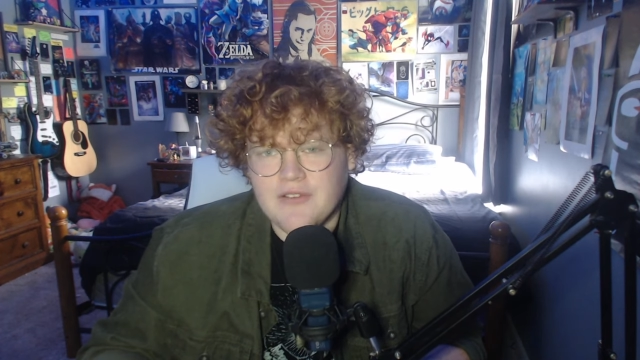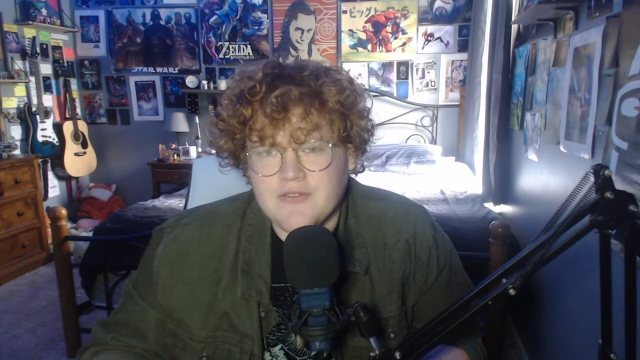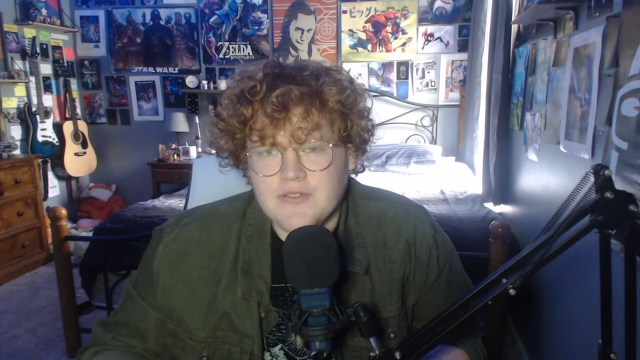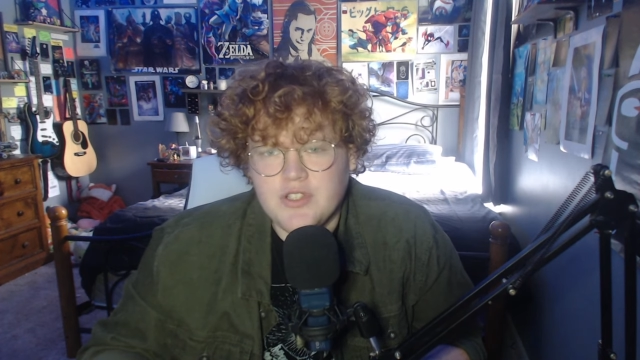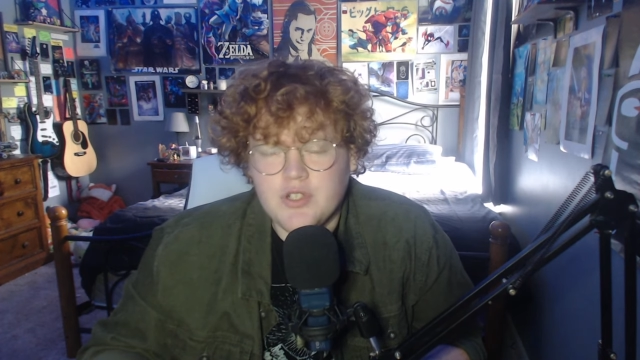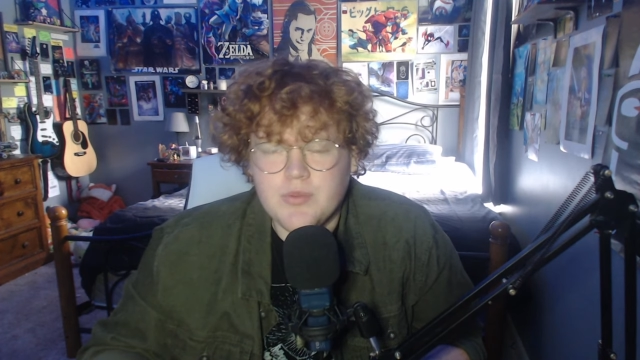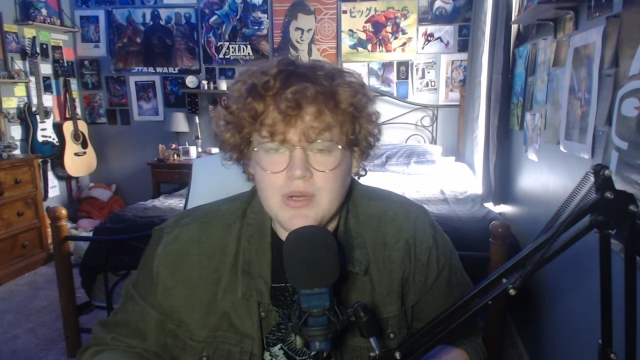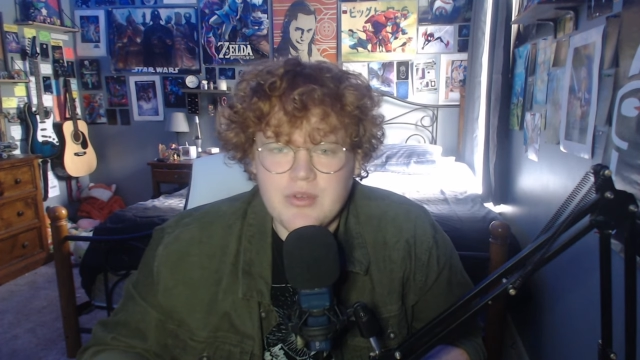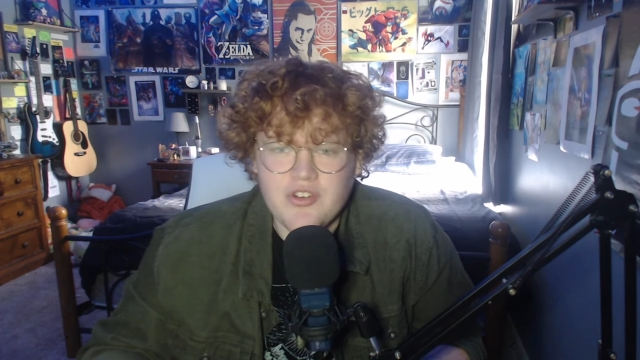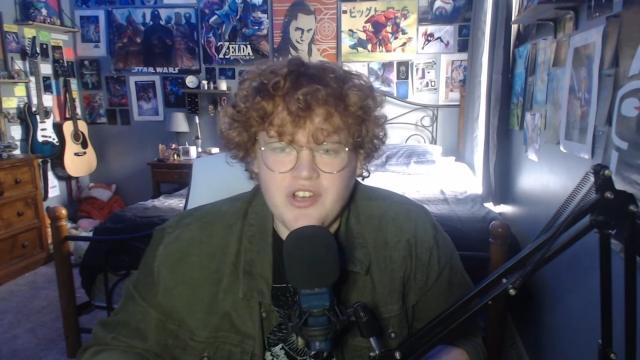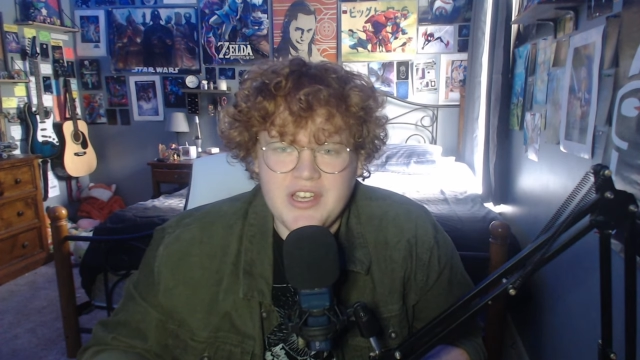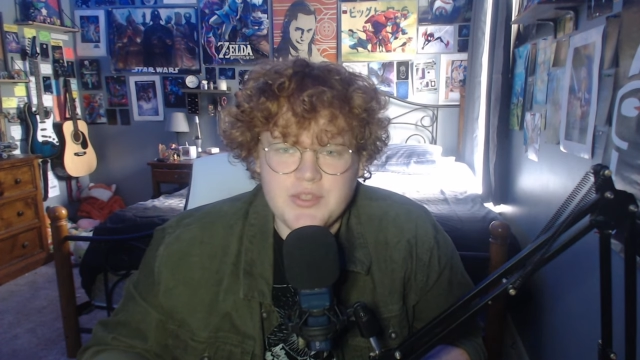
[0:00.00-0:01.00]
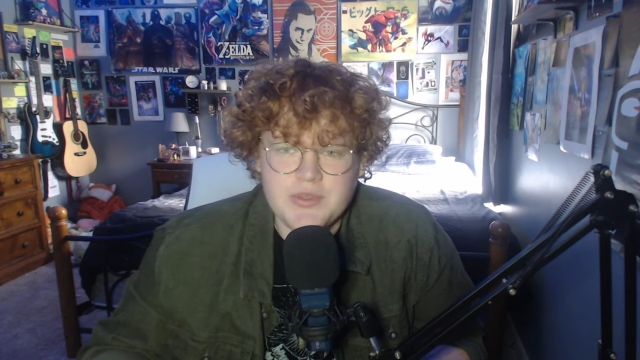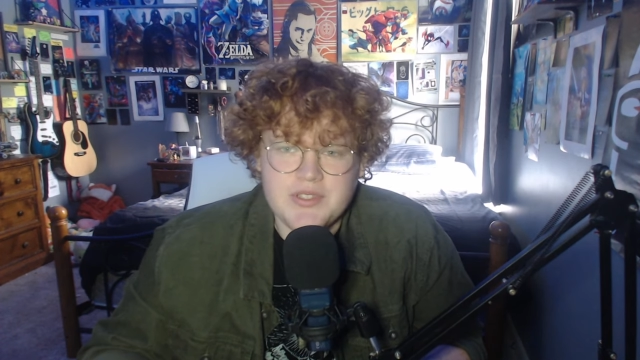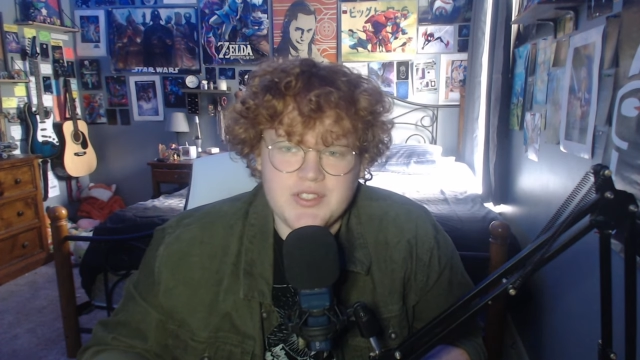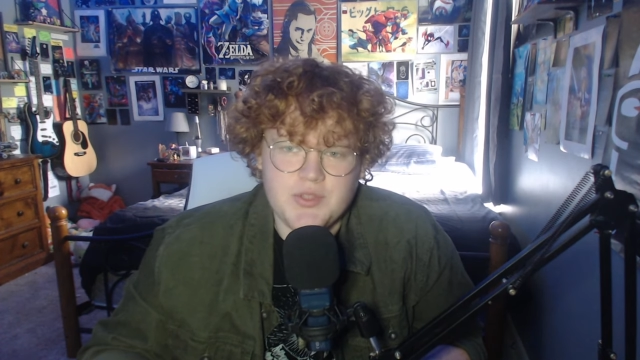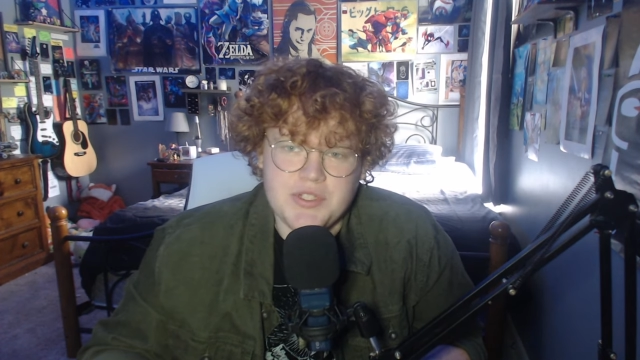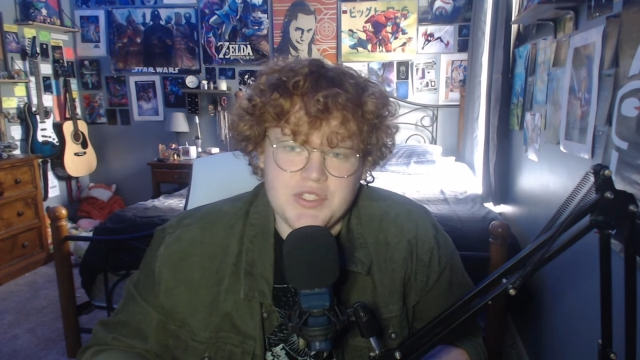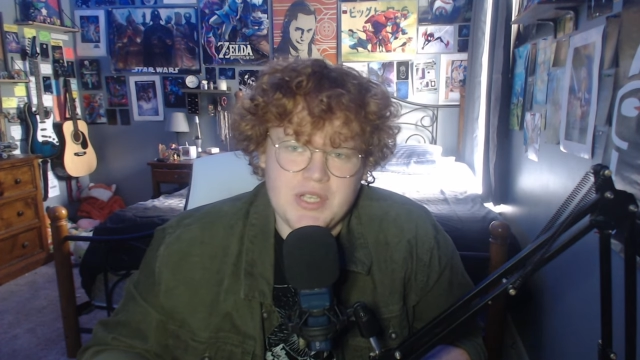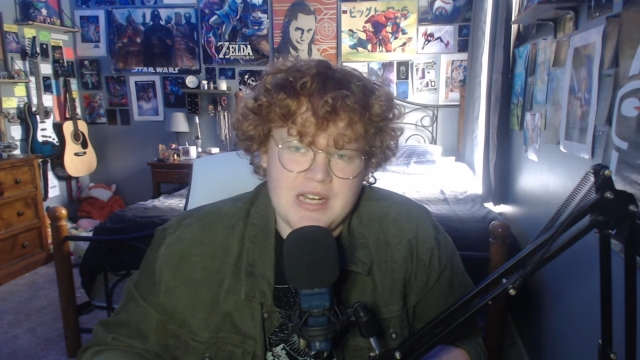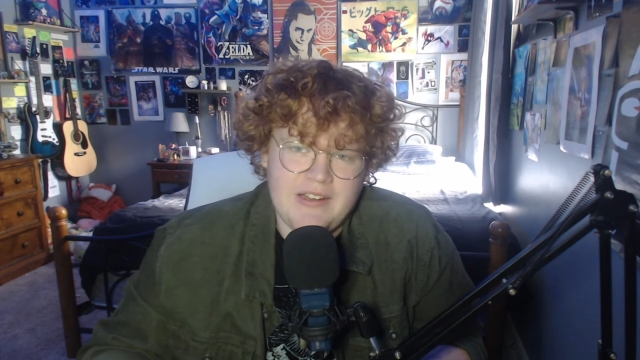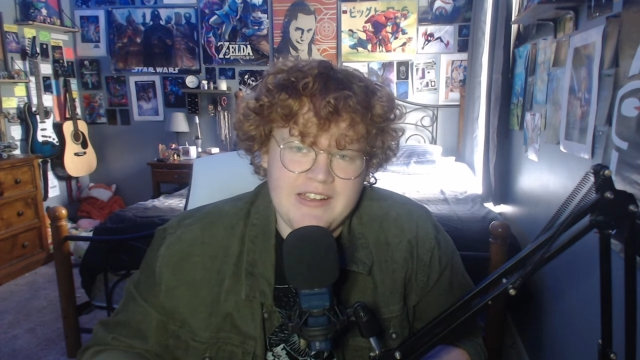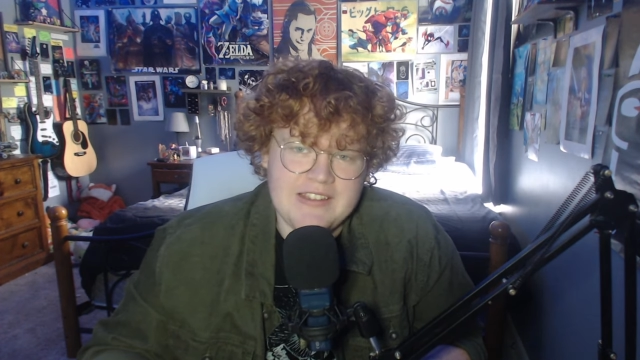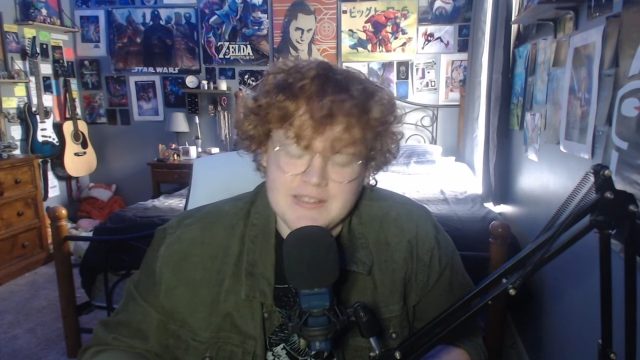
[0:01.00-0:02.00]
you can probably relate to a situation kind of
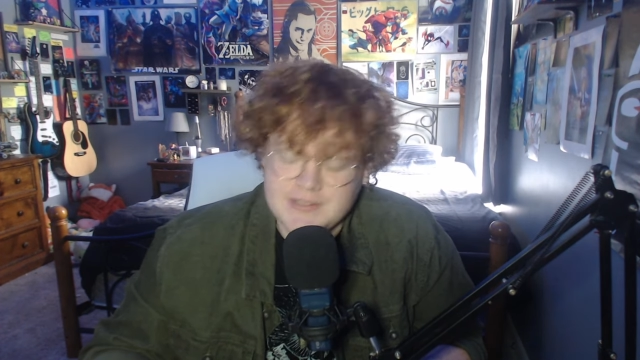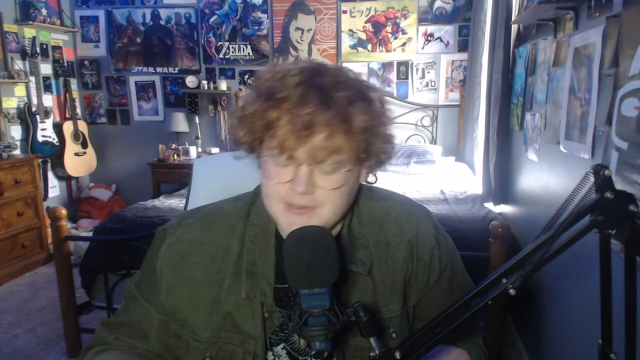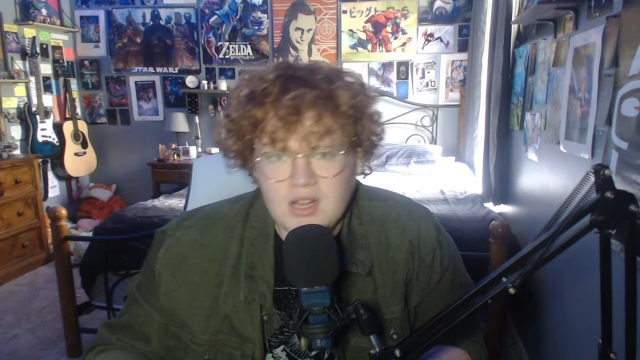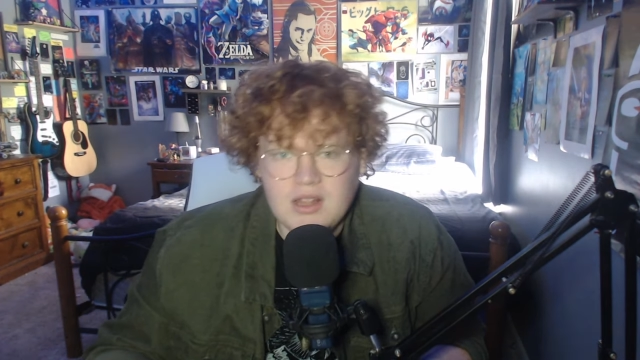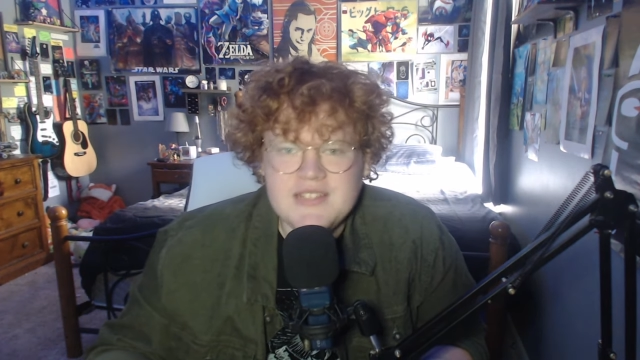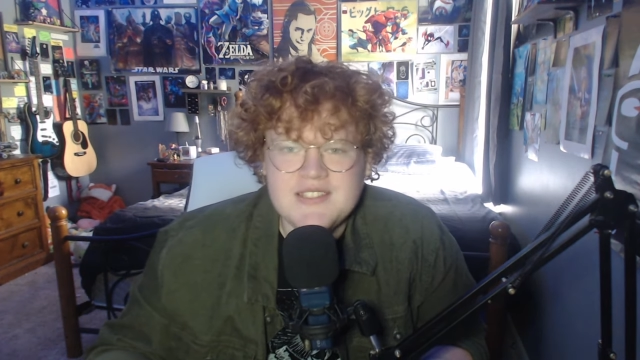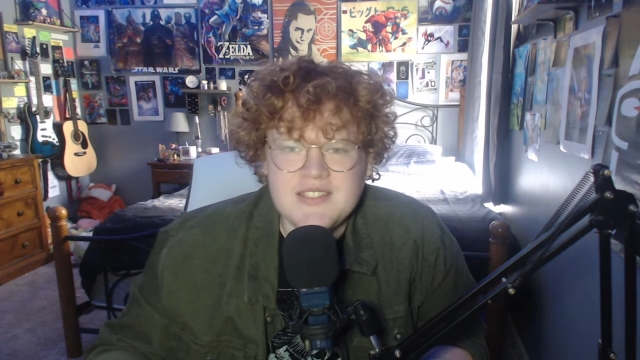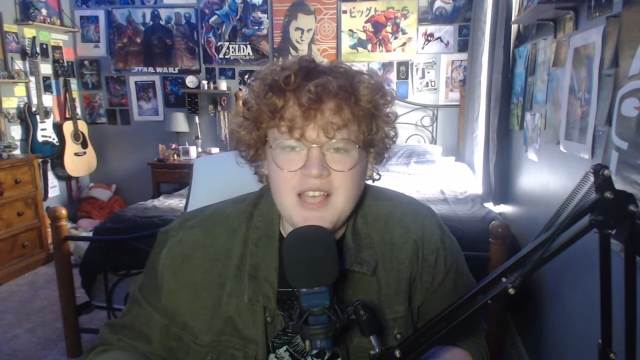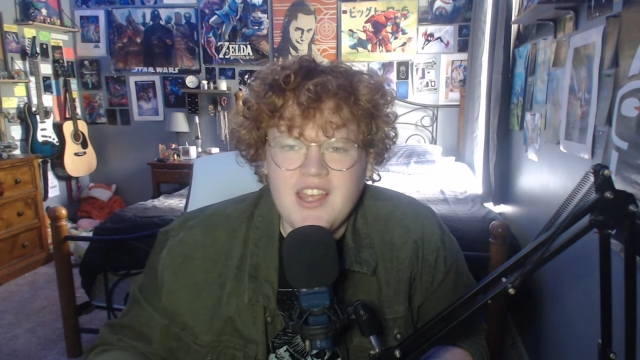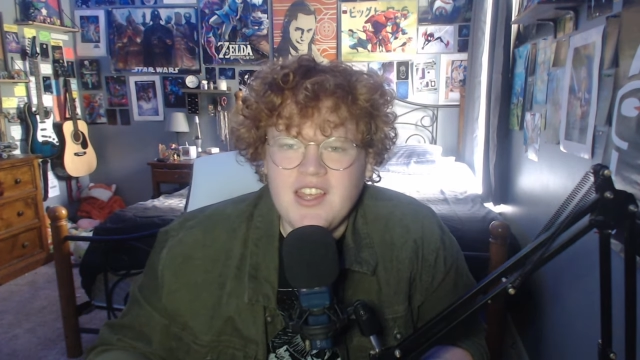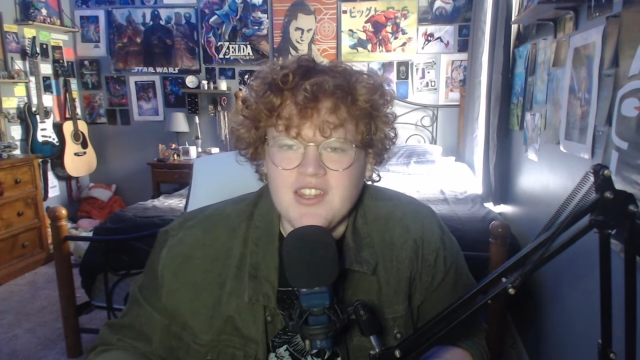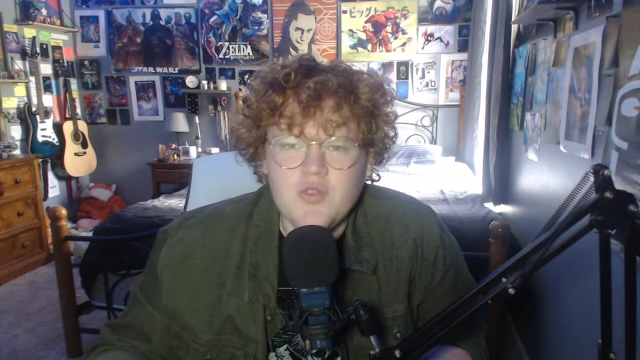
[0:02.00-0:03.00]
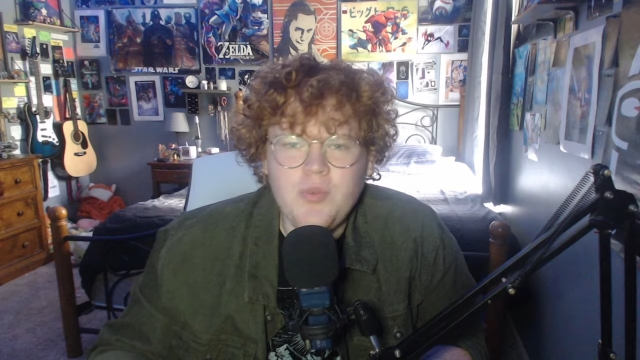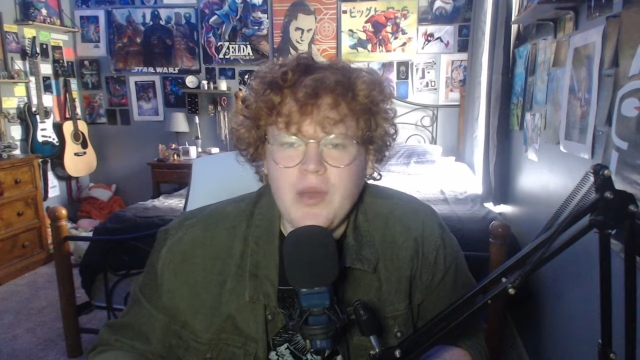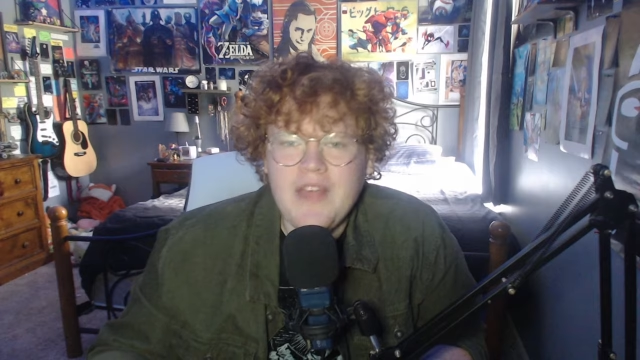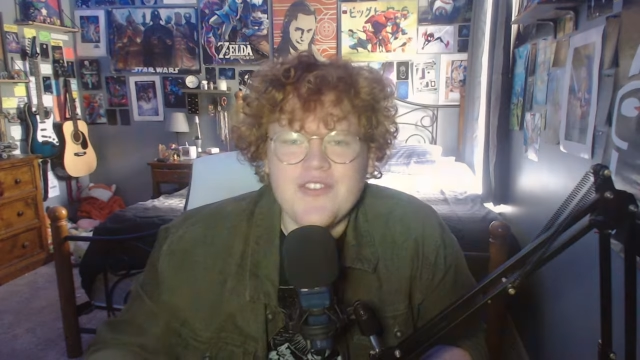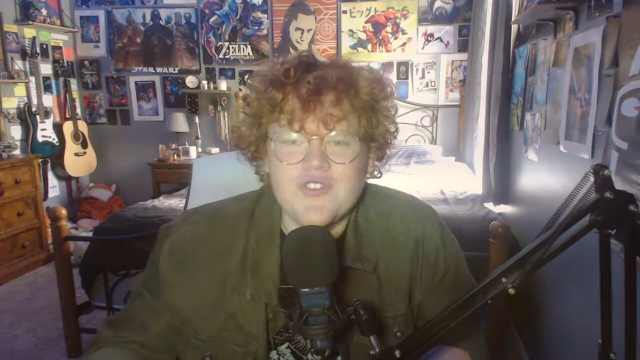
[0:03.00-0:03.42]
like this. Let's say you played the